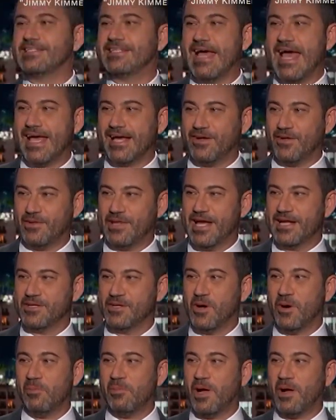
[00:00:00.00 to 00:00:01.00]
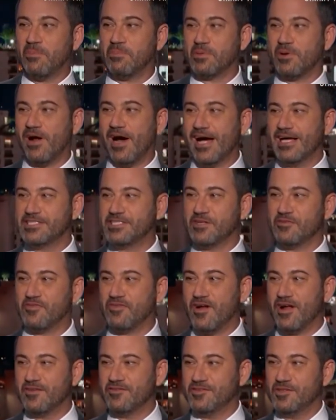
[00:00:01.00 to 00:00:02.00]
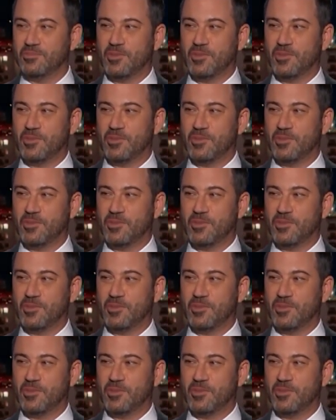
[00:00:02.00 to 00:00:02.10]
Dangle that Nobel Prize in front of